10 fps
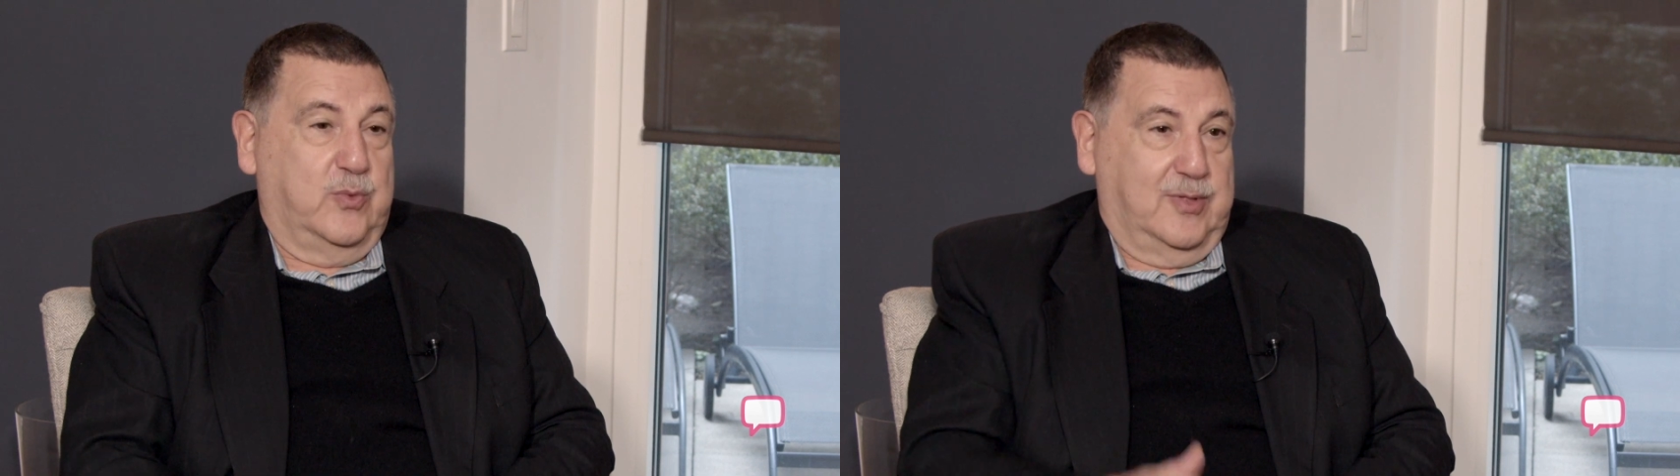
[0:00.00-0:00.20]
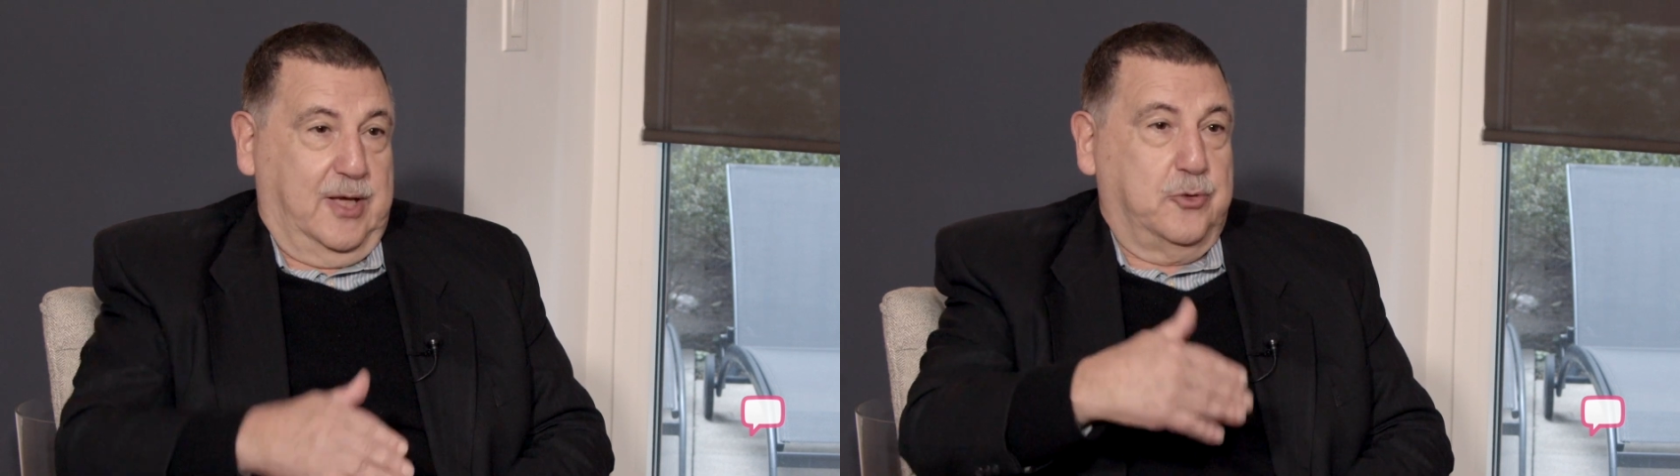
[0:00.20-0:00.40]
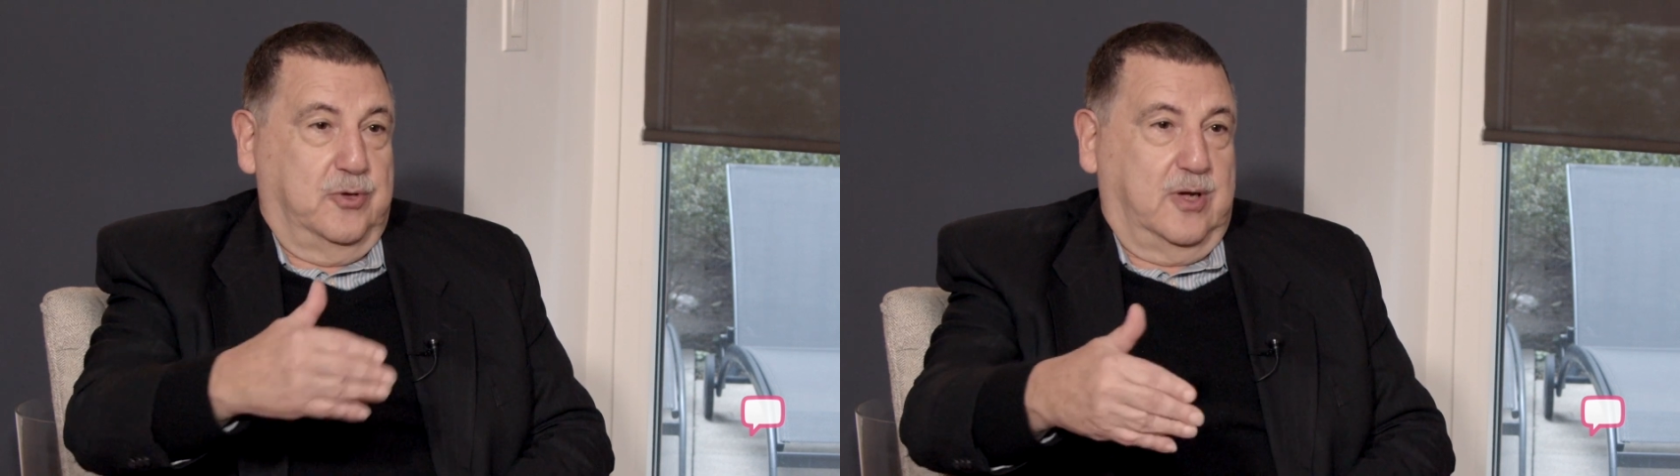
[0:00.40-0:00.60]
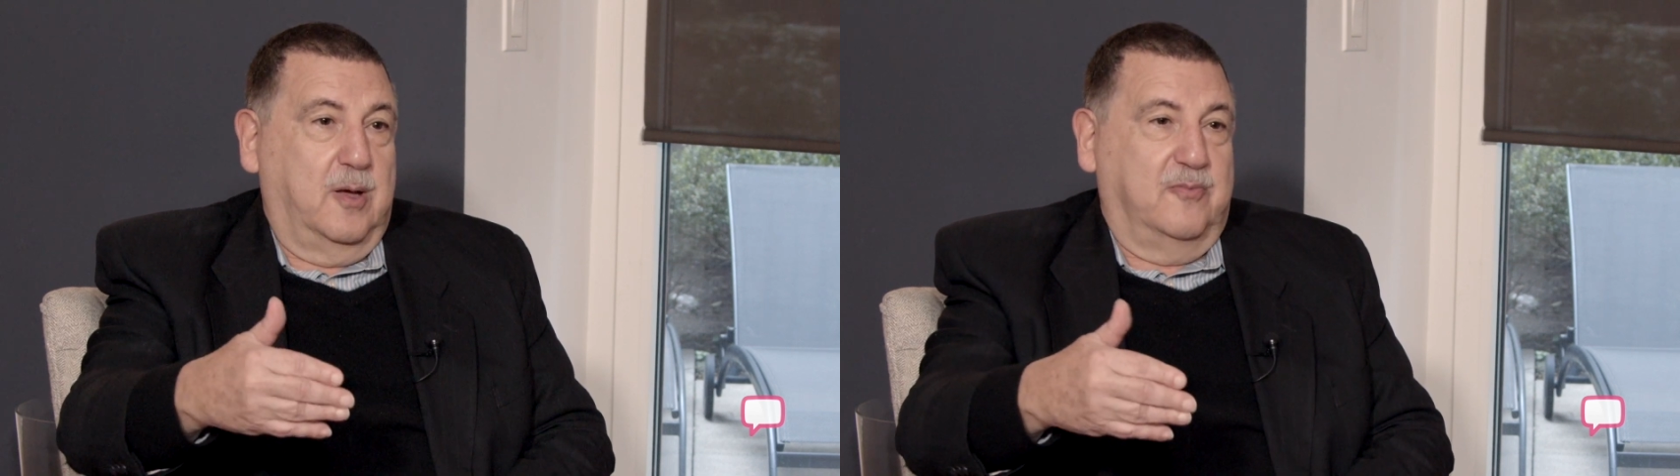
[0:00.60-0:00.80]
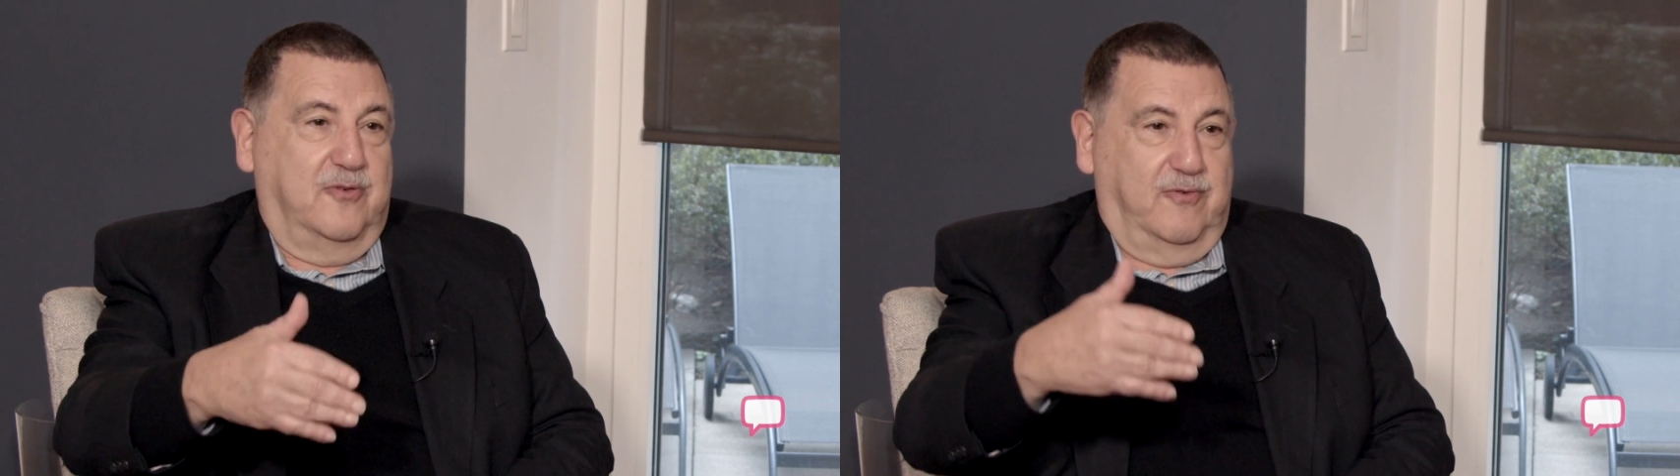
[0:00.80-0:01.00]
"We would like you to
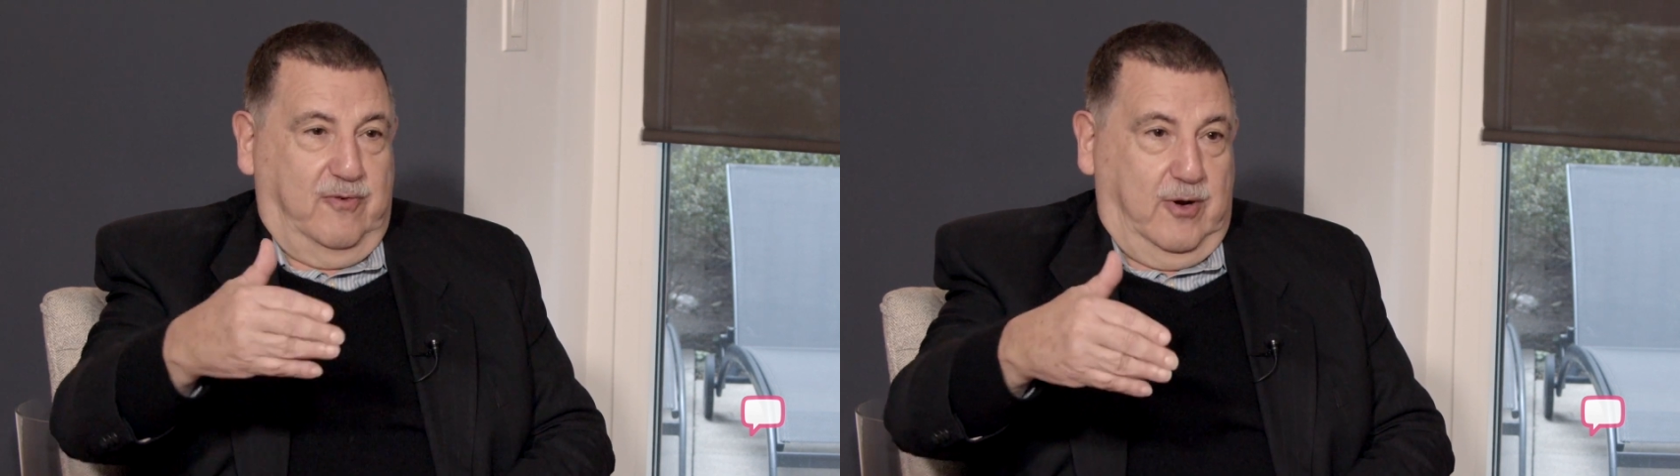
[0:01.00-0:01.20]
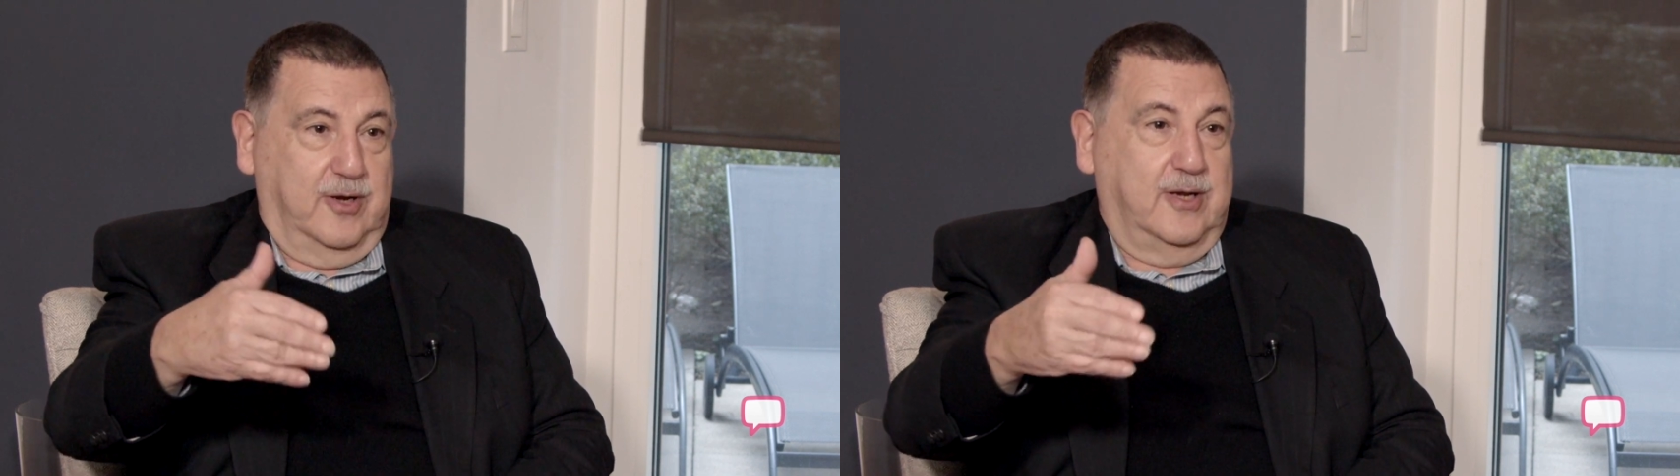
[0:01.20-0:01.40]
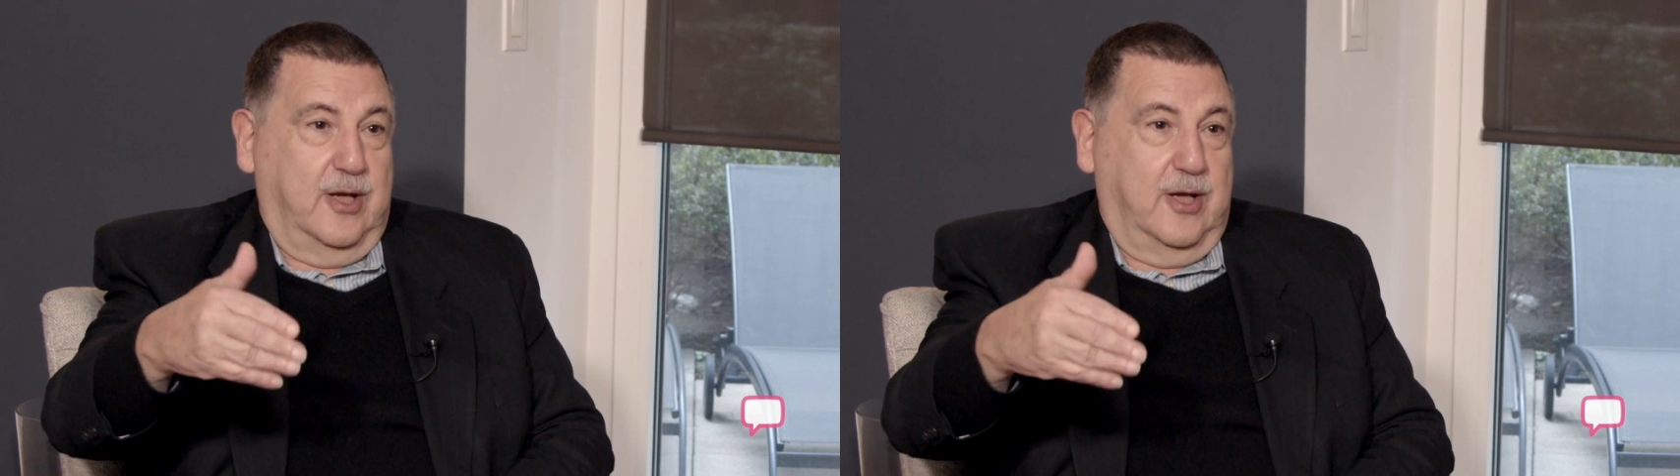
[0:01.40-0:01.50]
come for Friday